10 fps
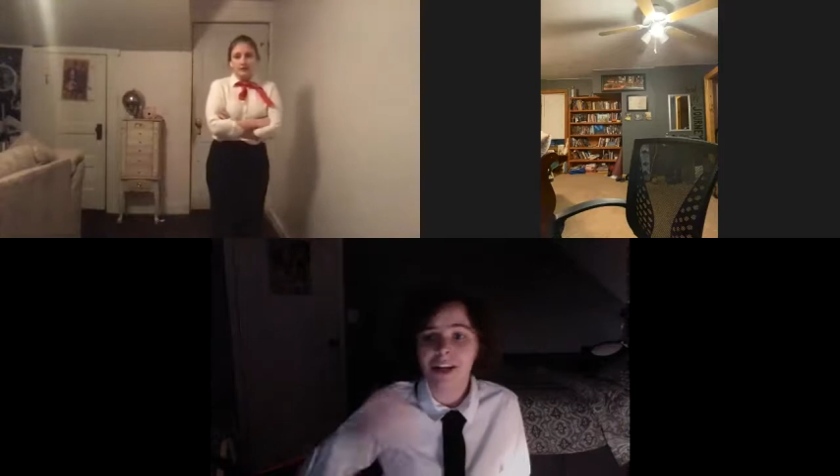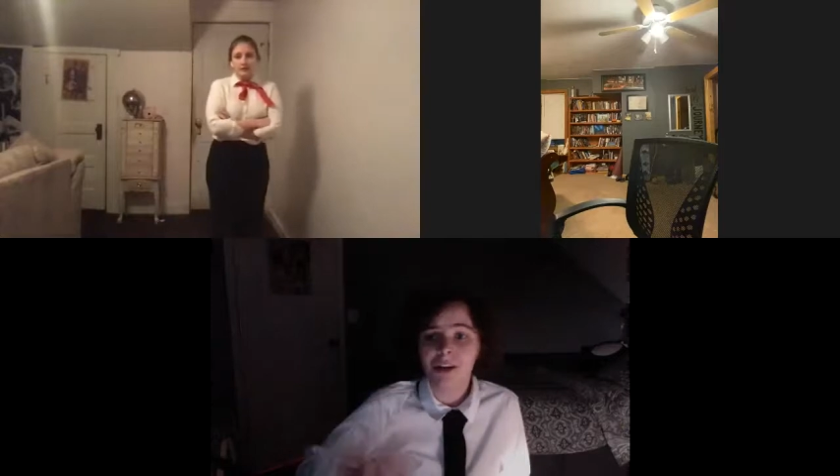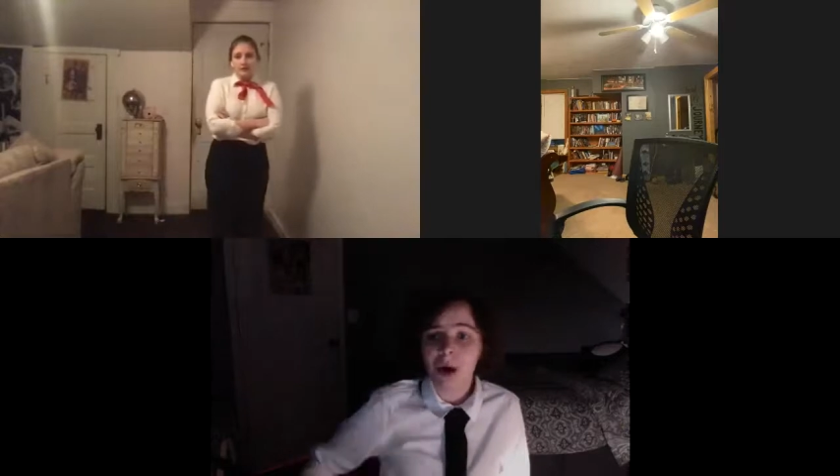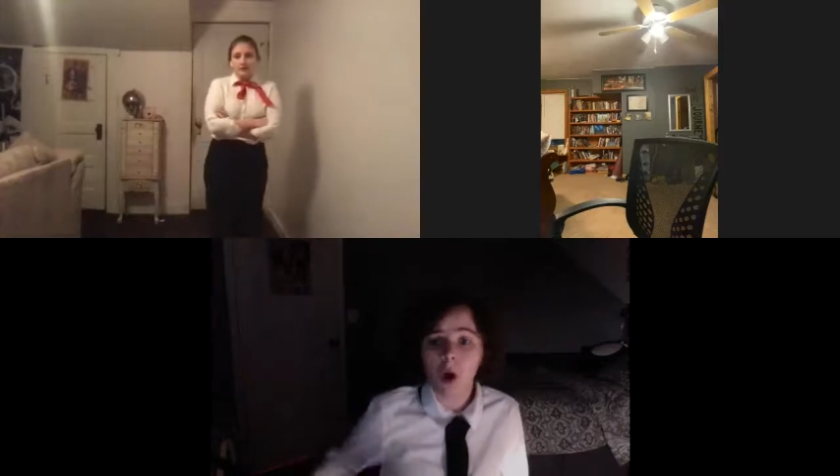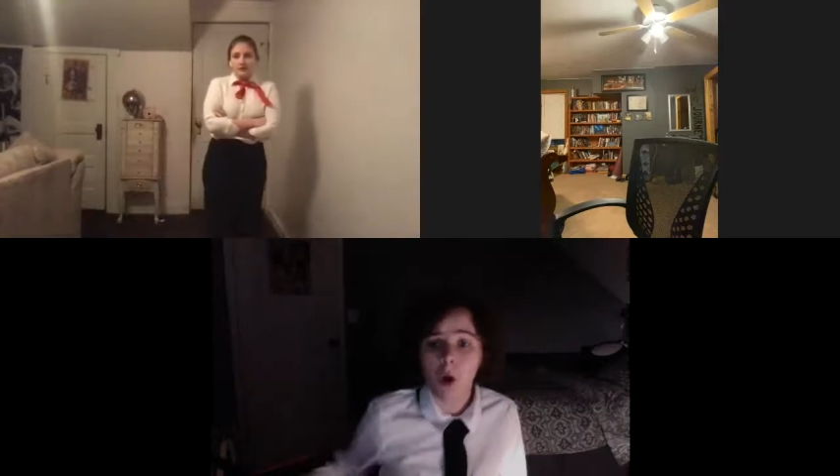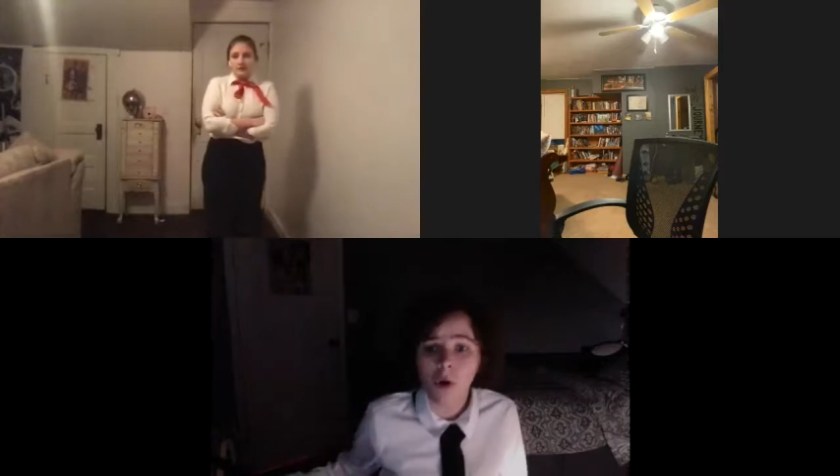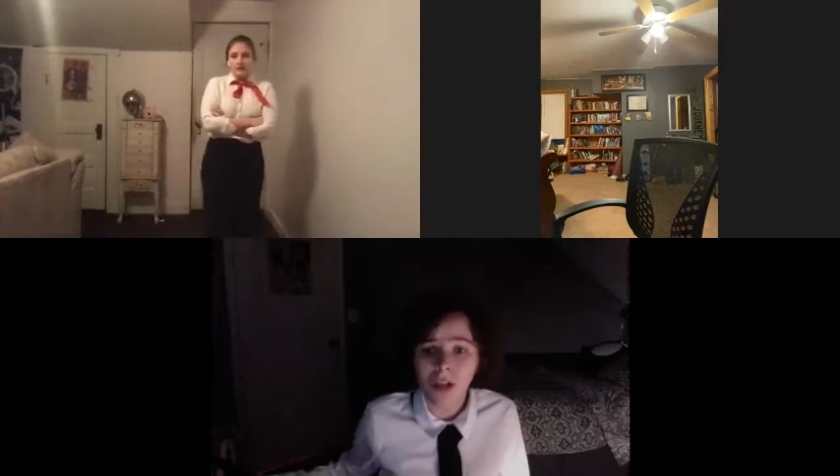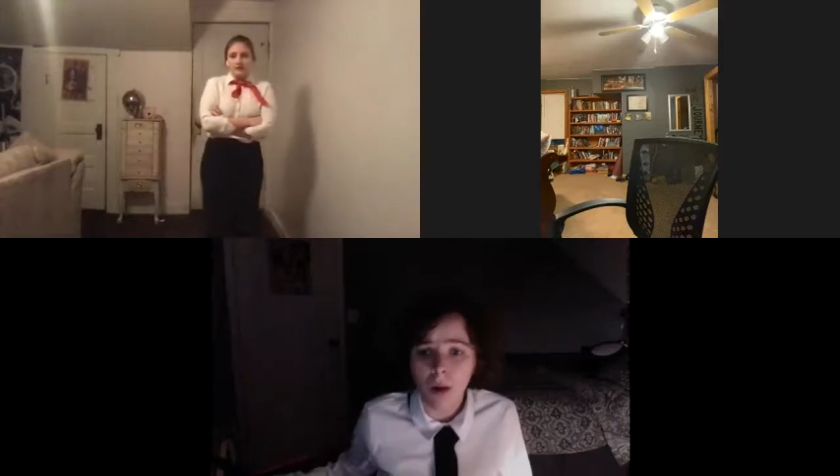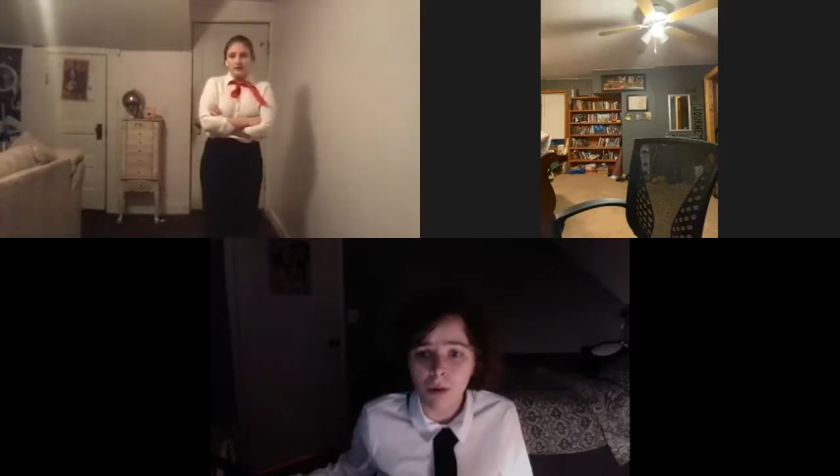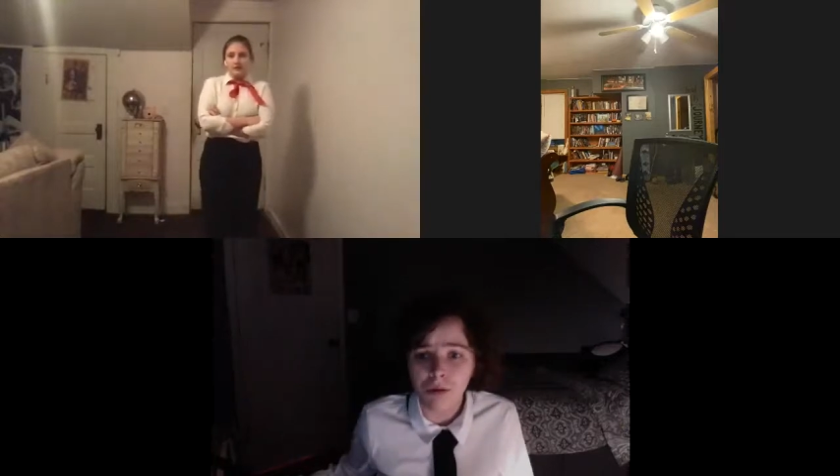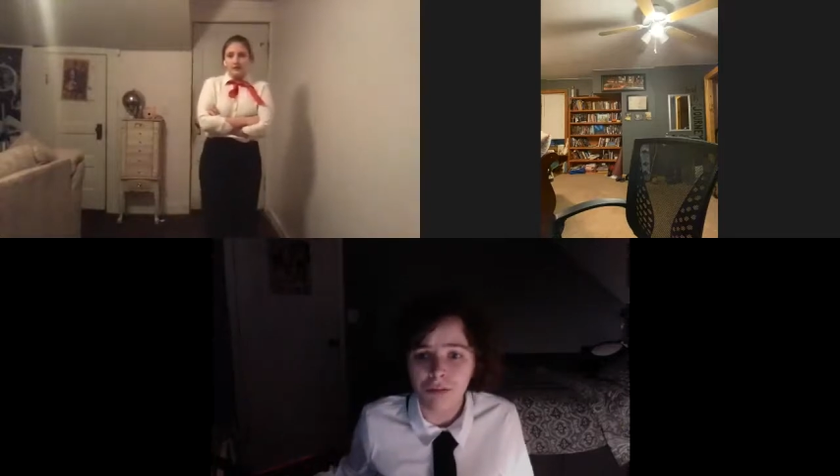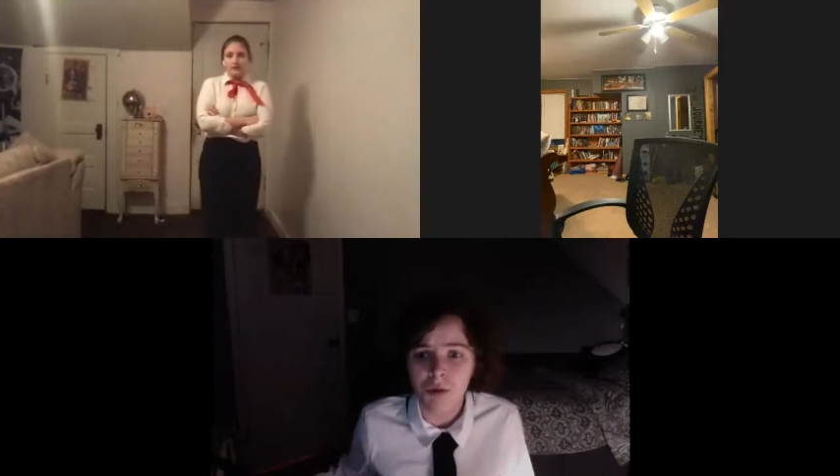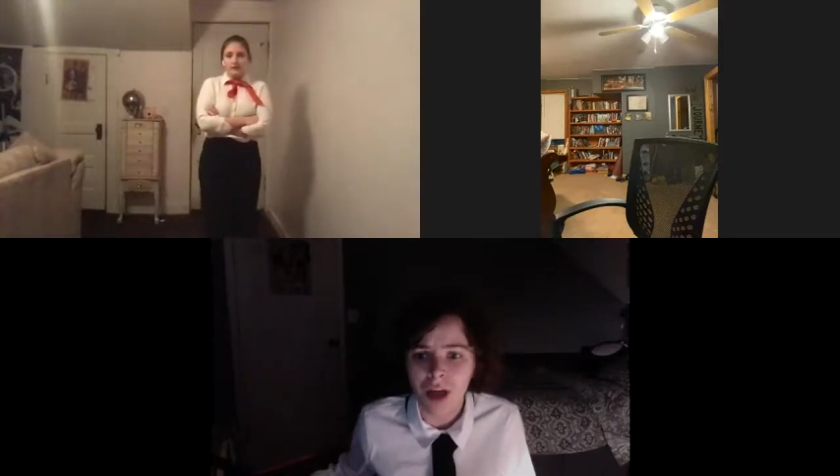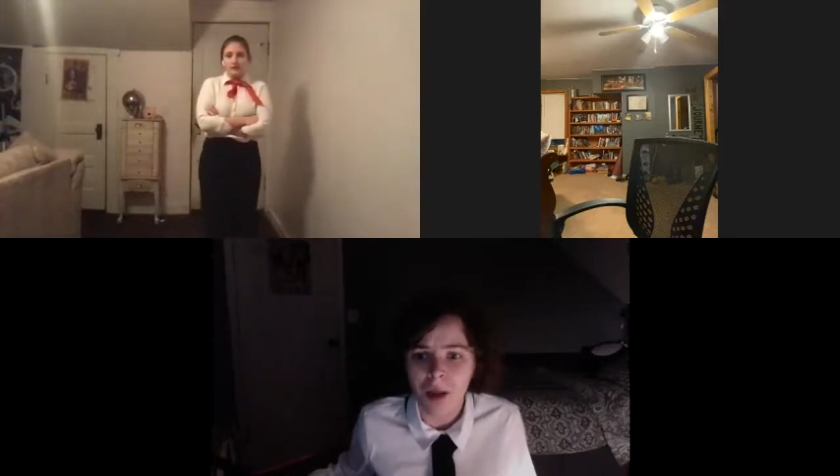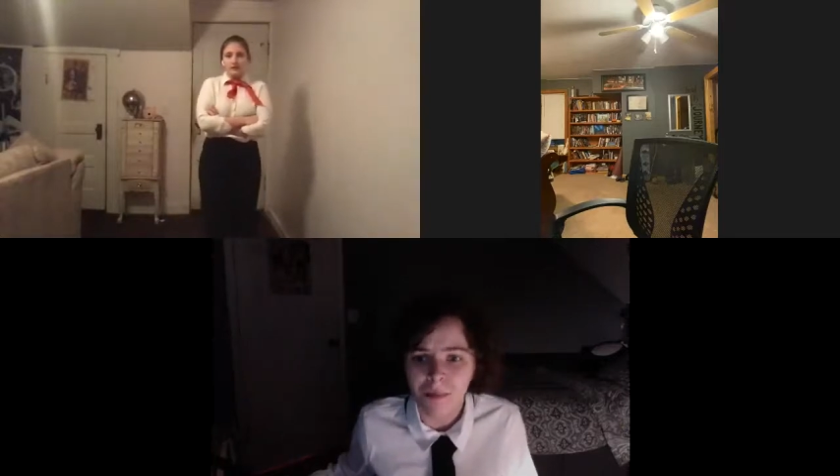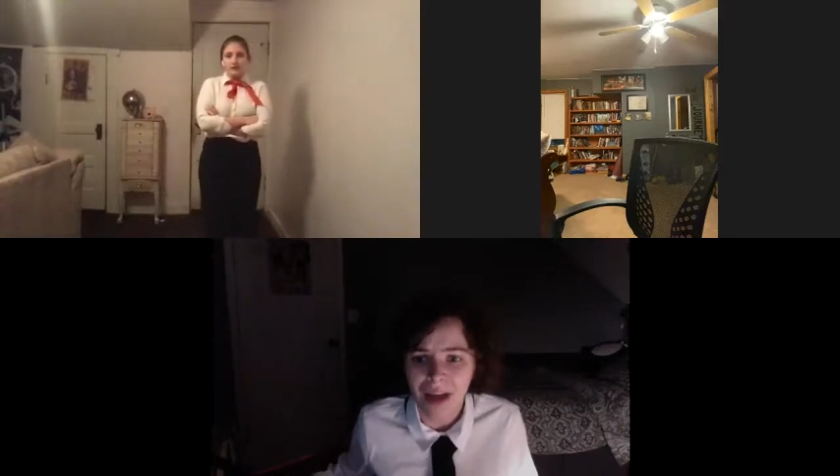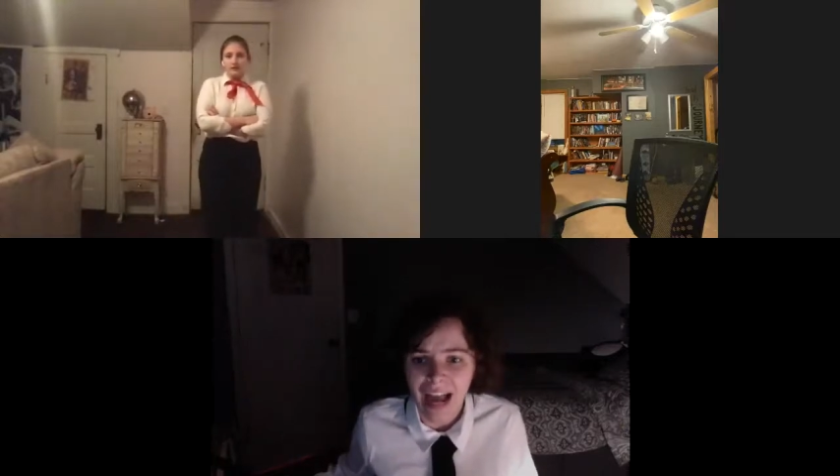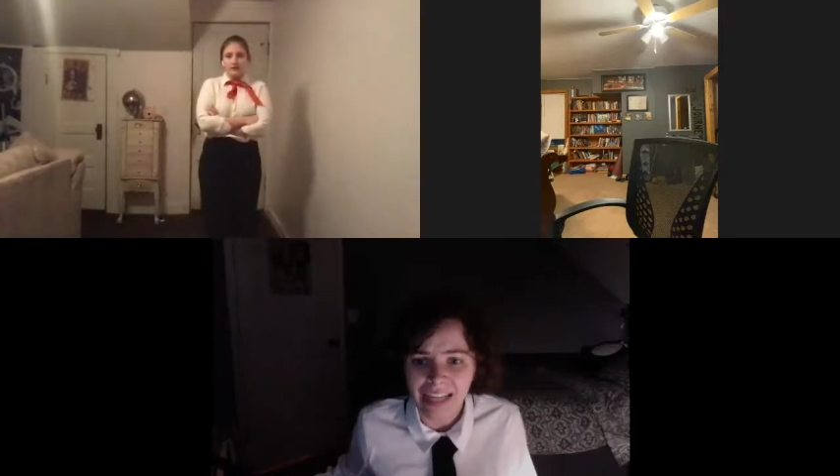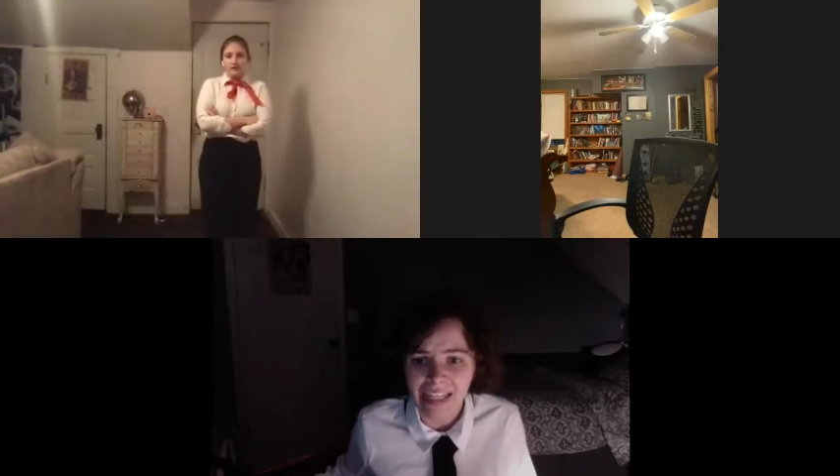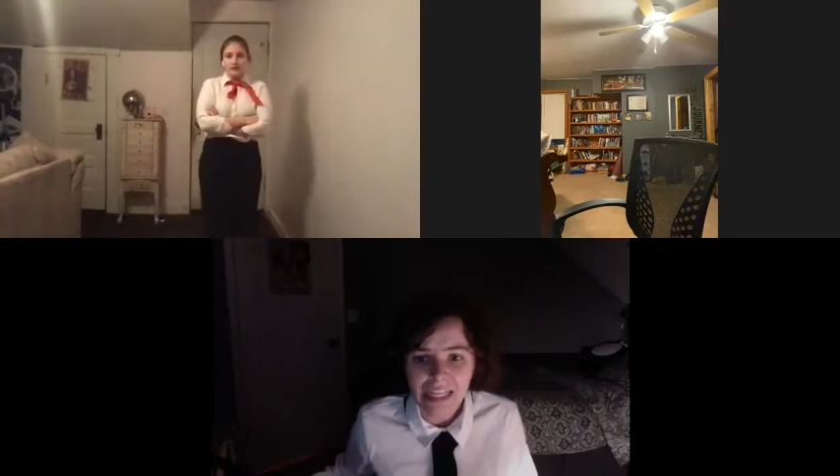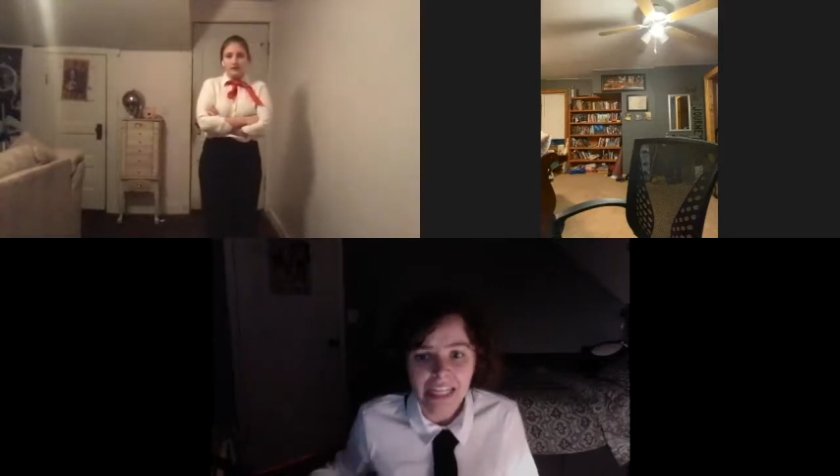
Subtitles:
about a whole hour for you to come back.